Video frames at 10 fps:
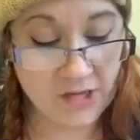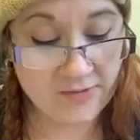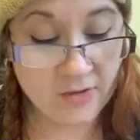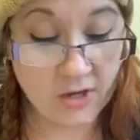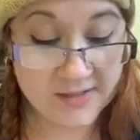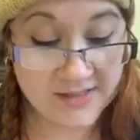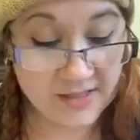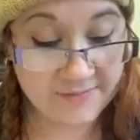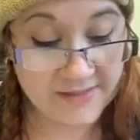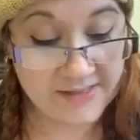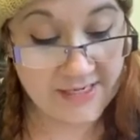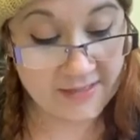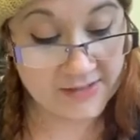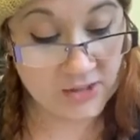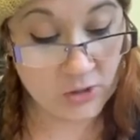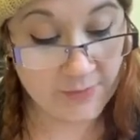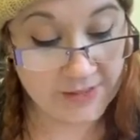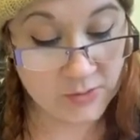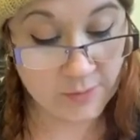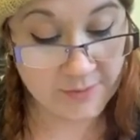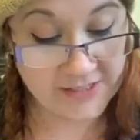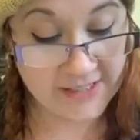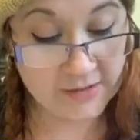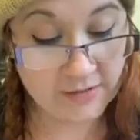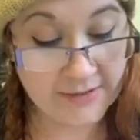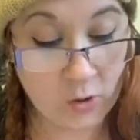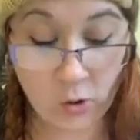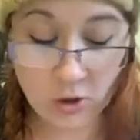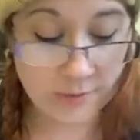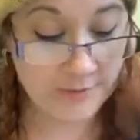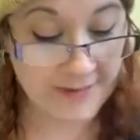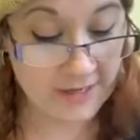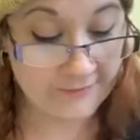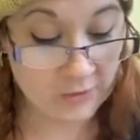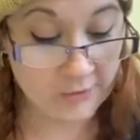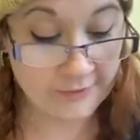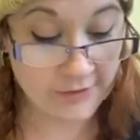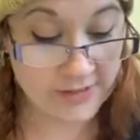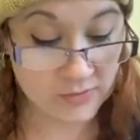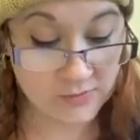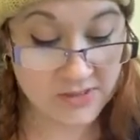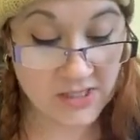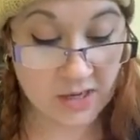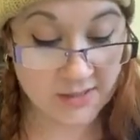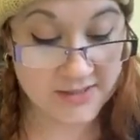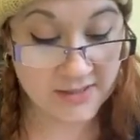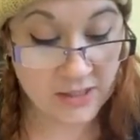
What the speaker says: Ron stuffed the sneakoscope into a particularly horrible pair of Uncle Vernon's old socks,